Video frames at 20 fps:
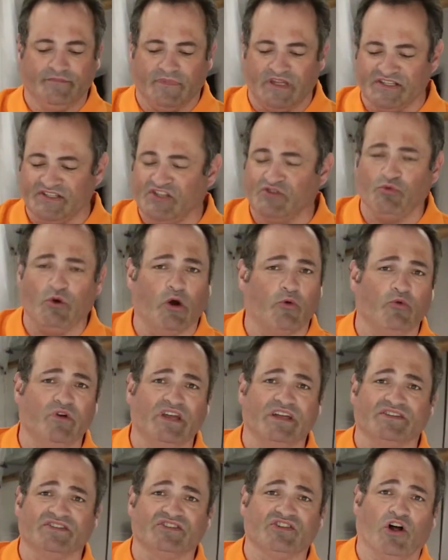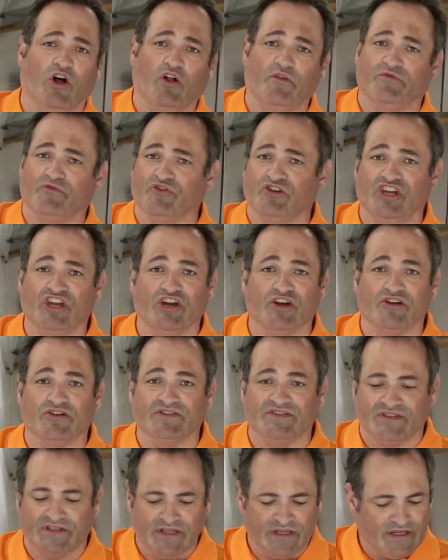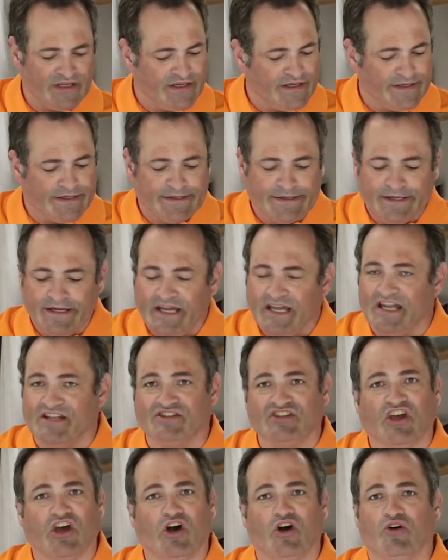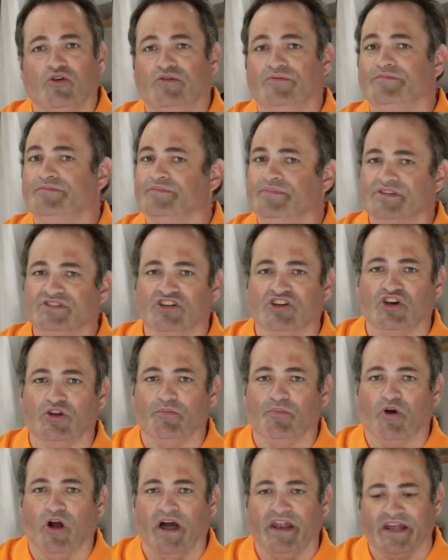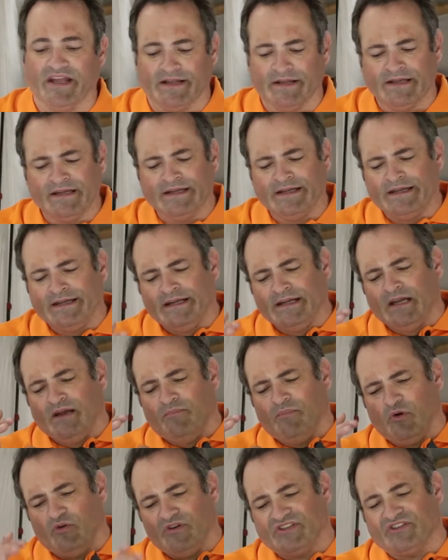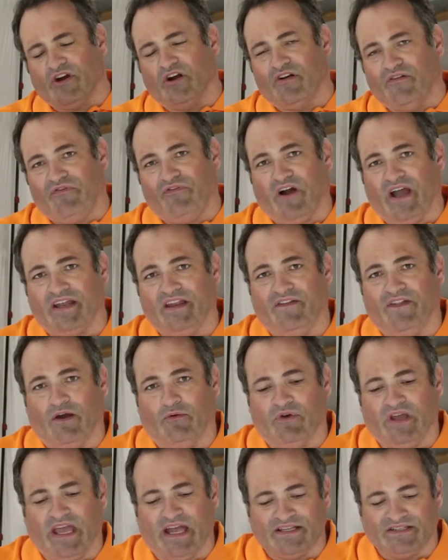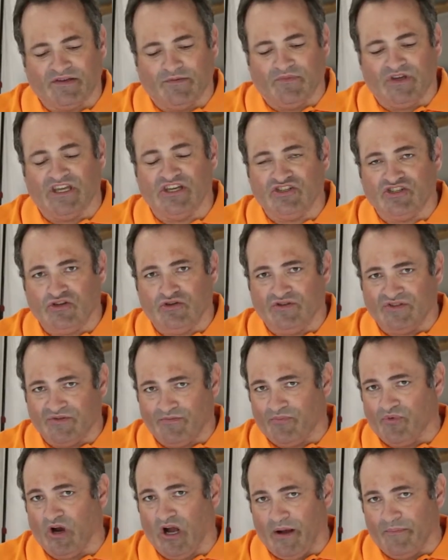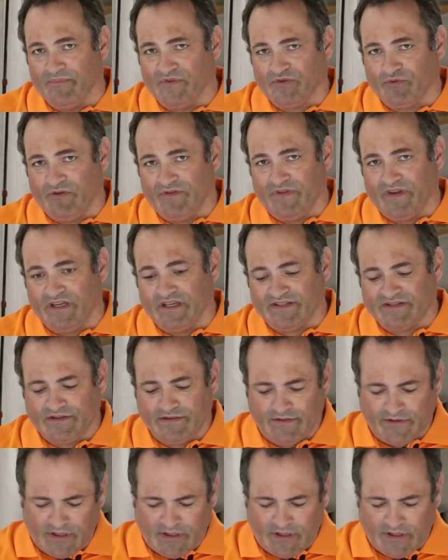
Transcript: This is what we installed for years. It's code, it's a good product, but we started finding that we had some issues and problems with this.